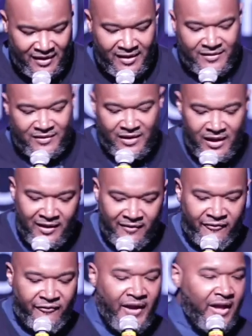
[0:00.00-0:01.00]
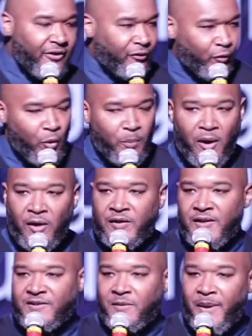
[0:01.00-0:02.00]
is the faith through
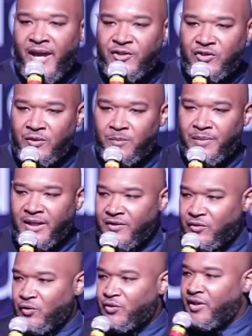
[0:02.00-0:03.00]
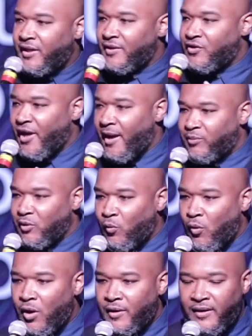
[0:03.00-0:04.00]
participation because you see in chapter
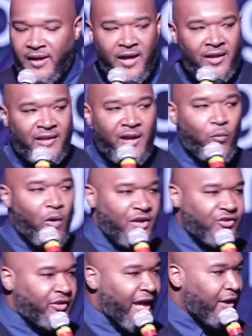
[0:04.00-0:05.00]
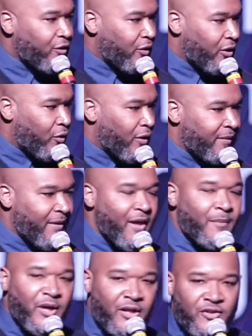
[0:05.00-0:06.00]
one, they watched,
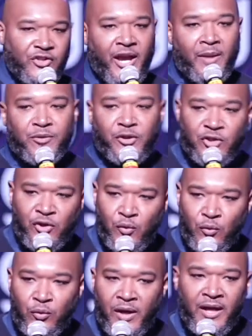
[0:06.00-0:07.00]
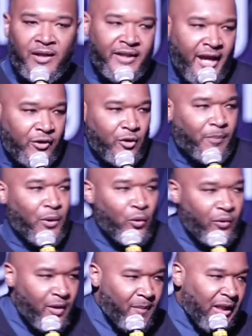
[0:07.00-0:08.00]
but in chapter two, Daniel
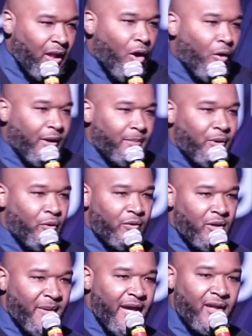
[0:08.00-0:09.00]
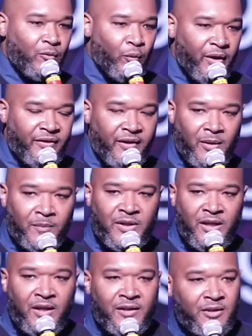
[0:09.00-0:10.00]
pulled them along and pulled them in with him
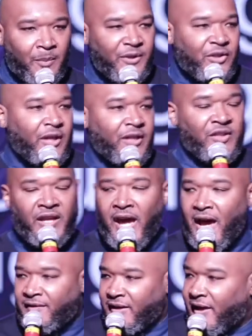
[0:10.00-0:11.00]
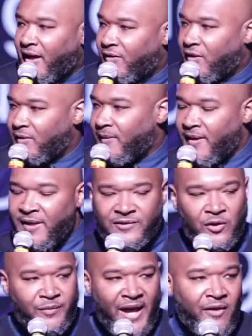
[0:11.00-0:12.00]
to petition God together.
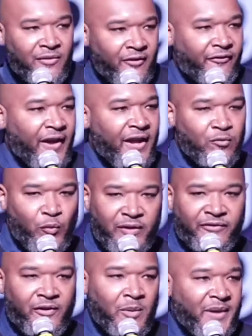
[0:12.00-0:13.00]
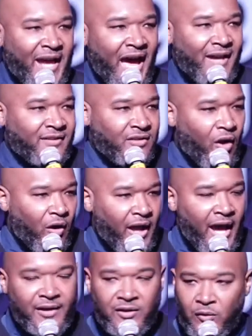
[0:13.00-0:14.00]
So now their faith went from the I saw
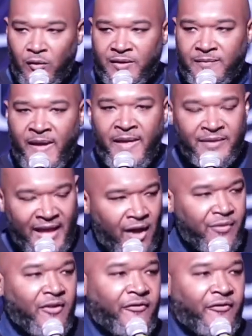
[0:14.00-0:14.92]
God do it. Now their